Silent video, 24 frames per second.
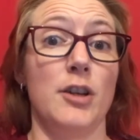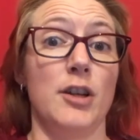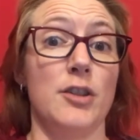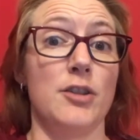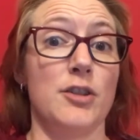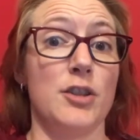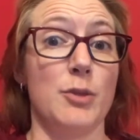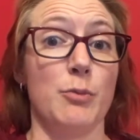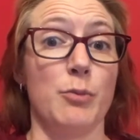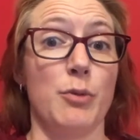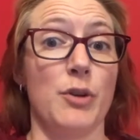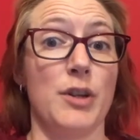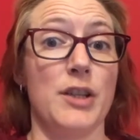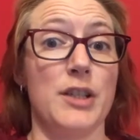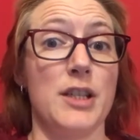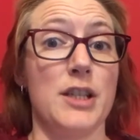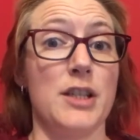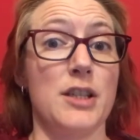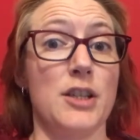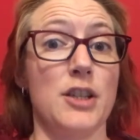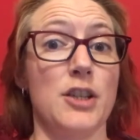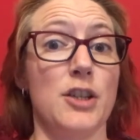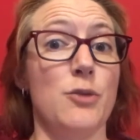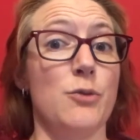
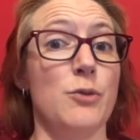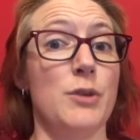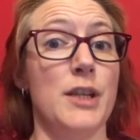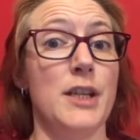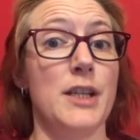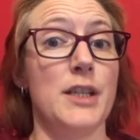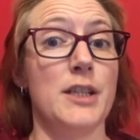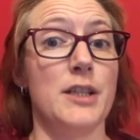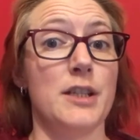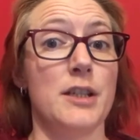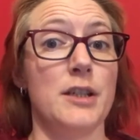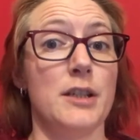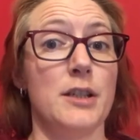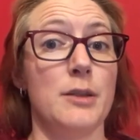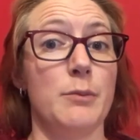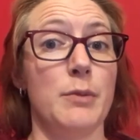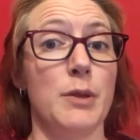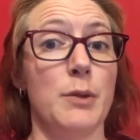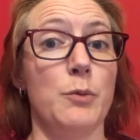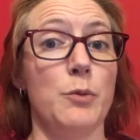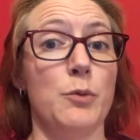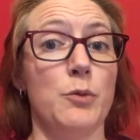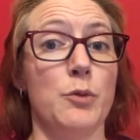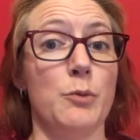surprises that you need to
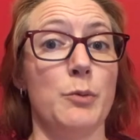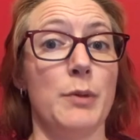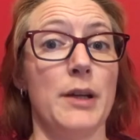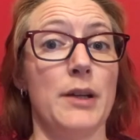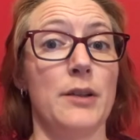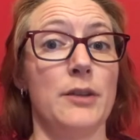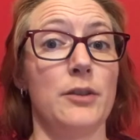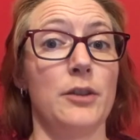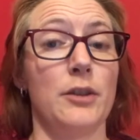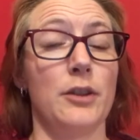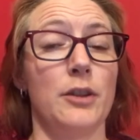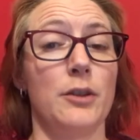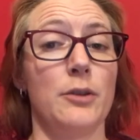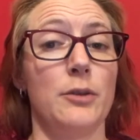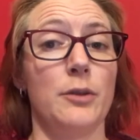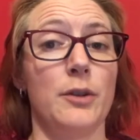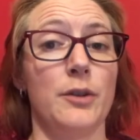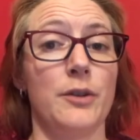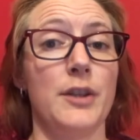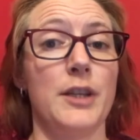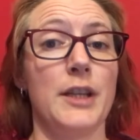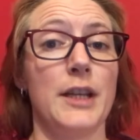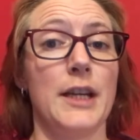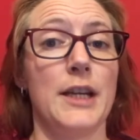be warned about. So
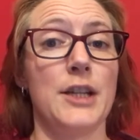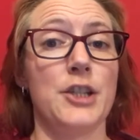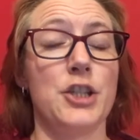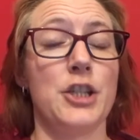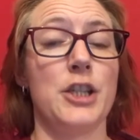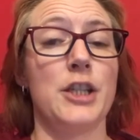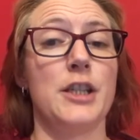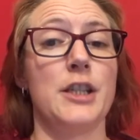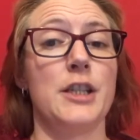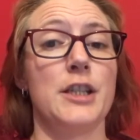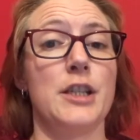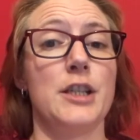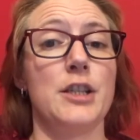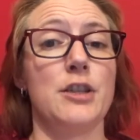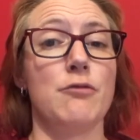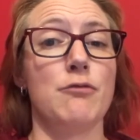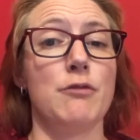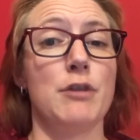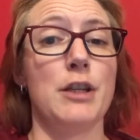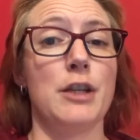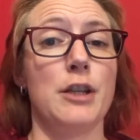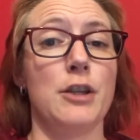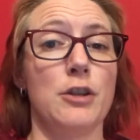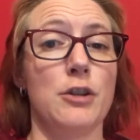I think actually this is
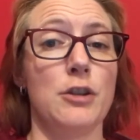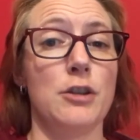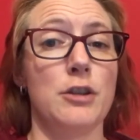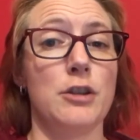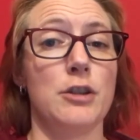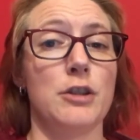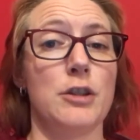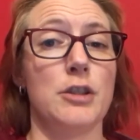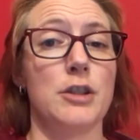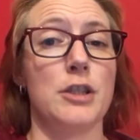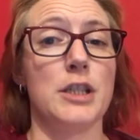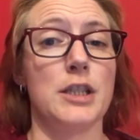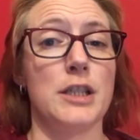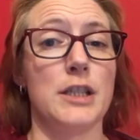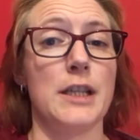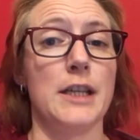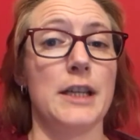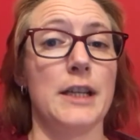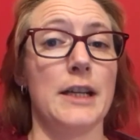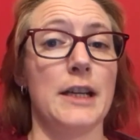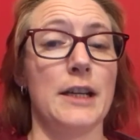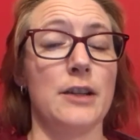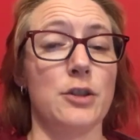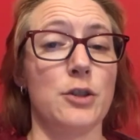really good that
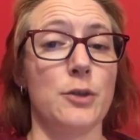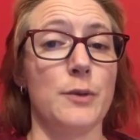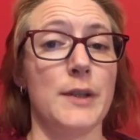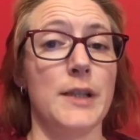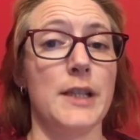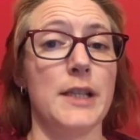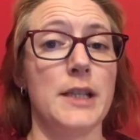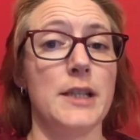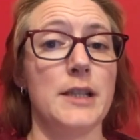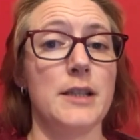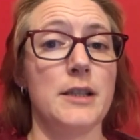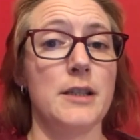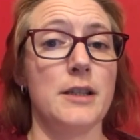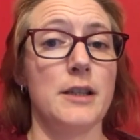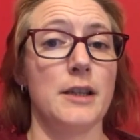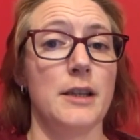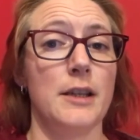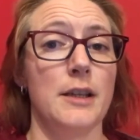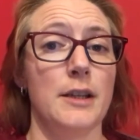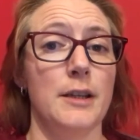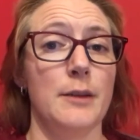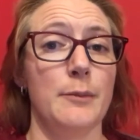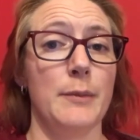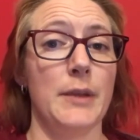Disney are now doing this,
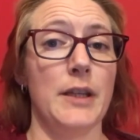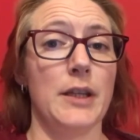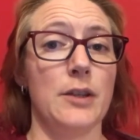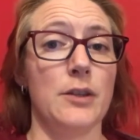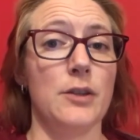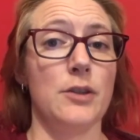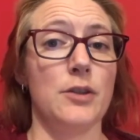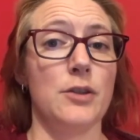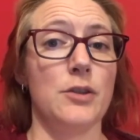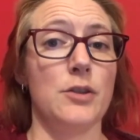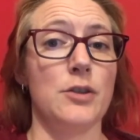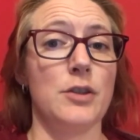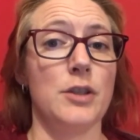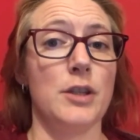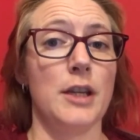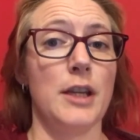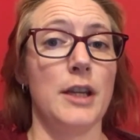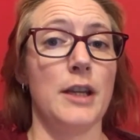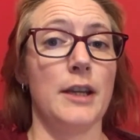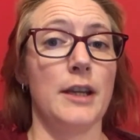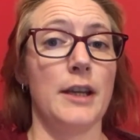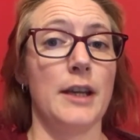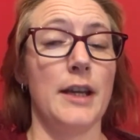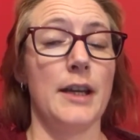because
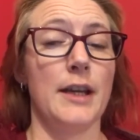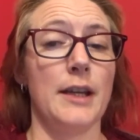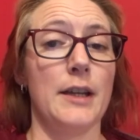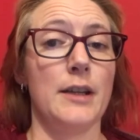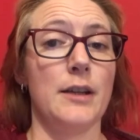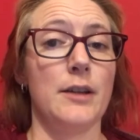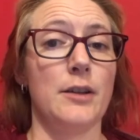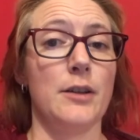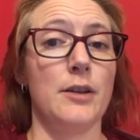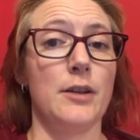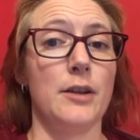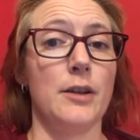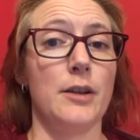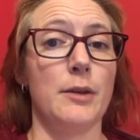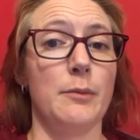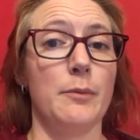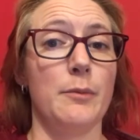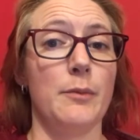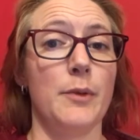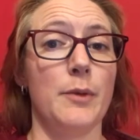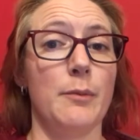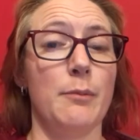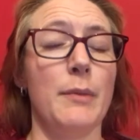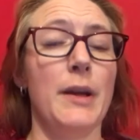it
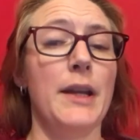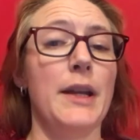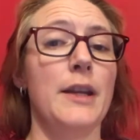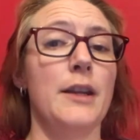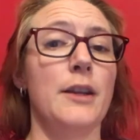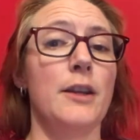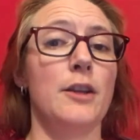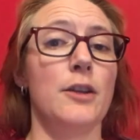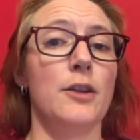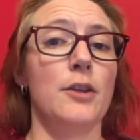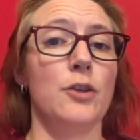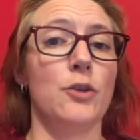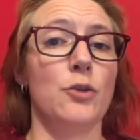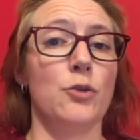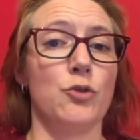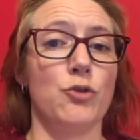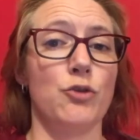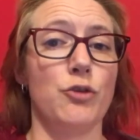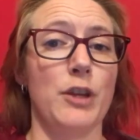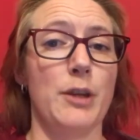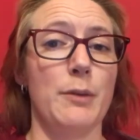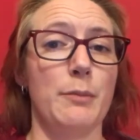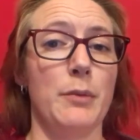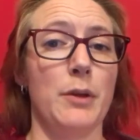can make your
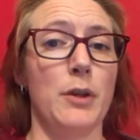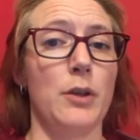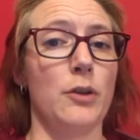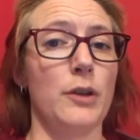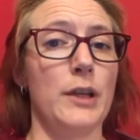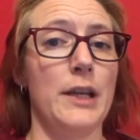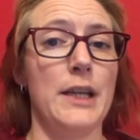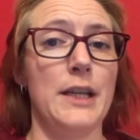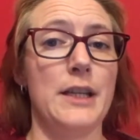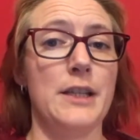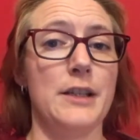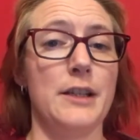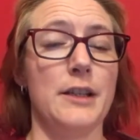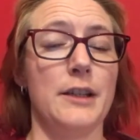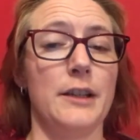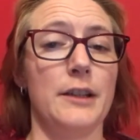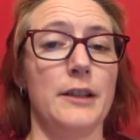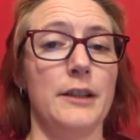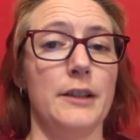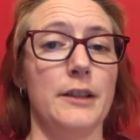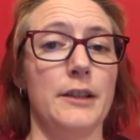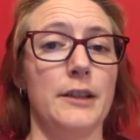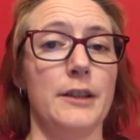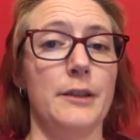trip a lot
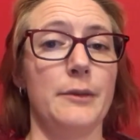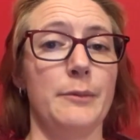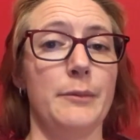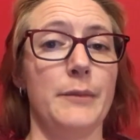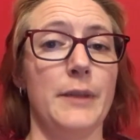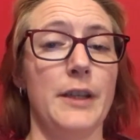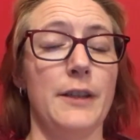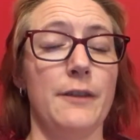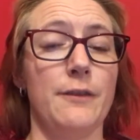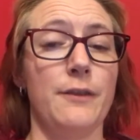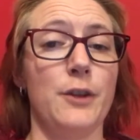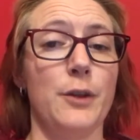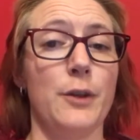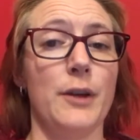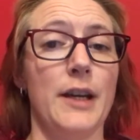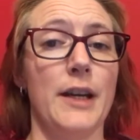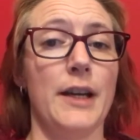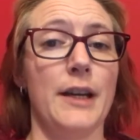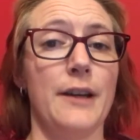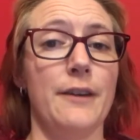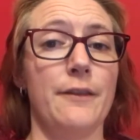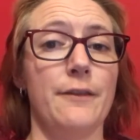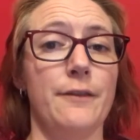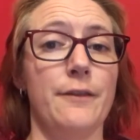easier if you
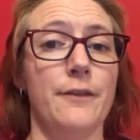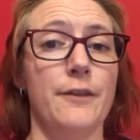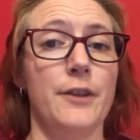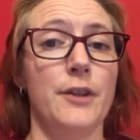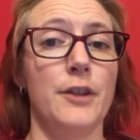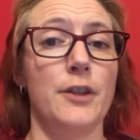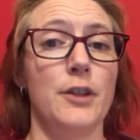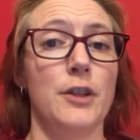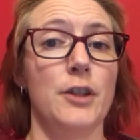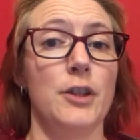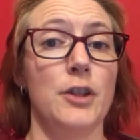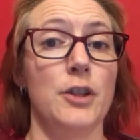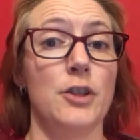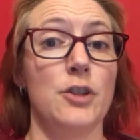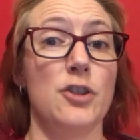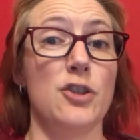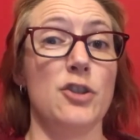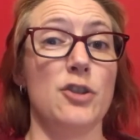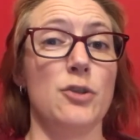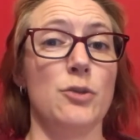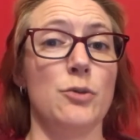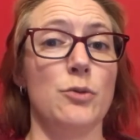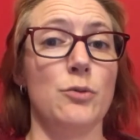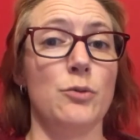have
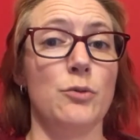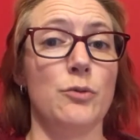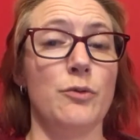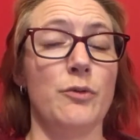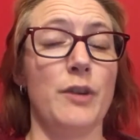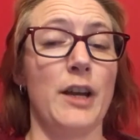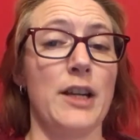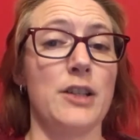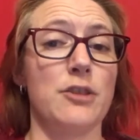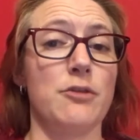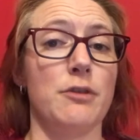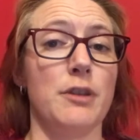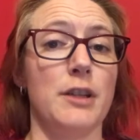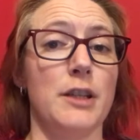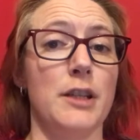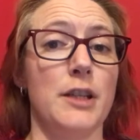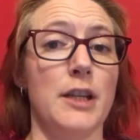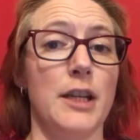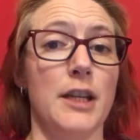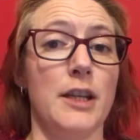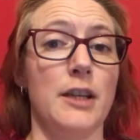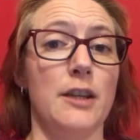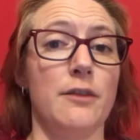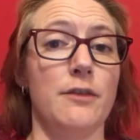to factor
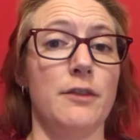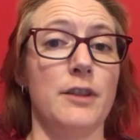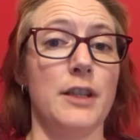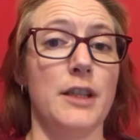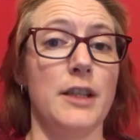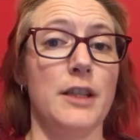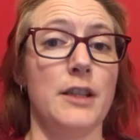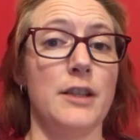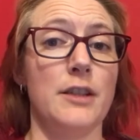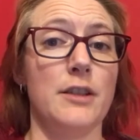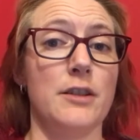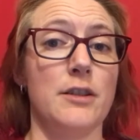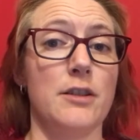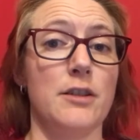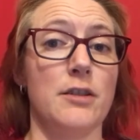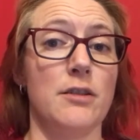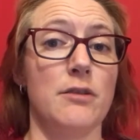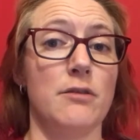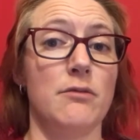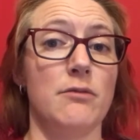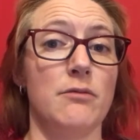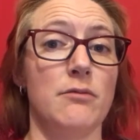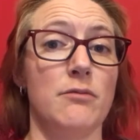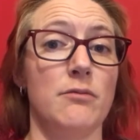in any of these
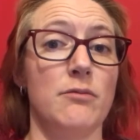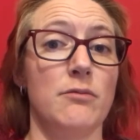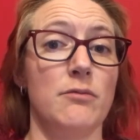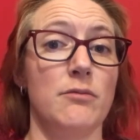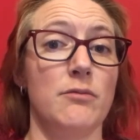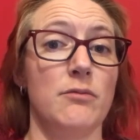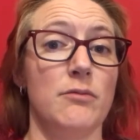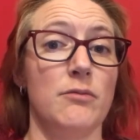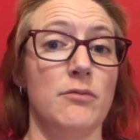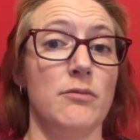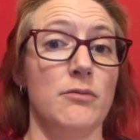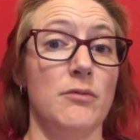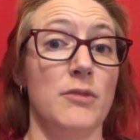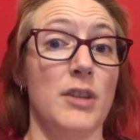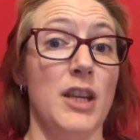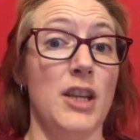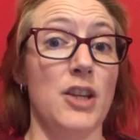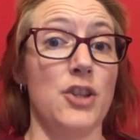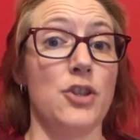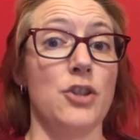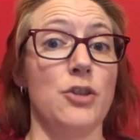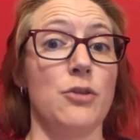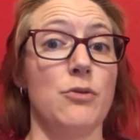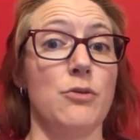
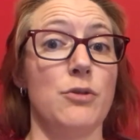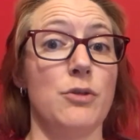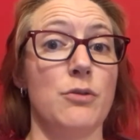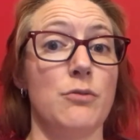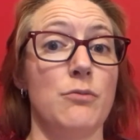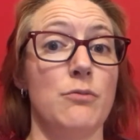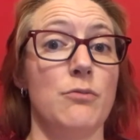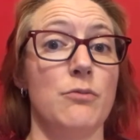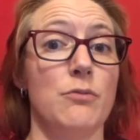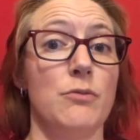issues.